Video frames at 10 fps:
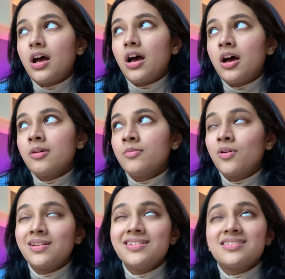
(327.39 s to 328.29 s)

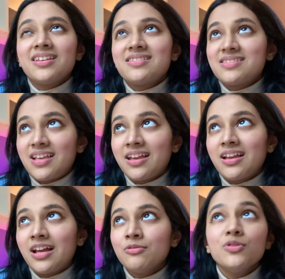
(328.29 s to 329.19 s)
or at least they say,
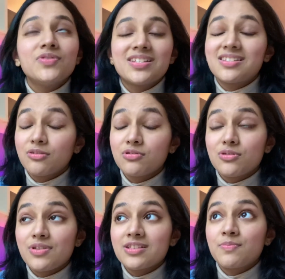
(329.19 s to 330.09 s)
I don't know if they still do this,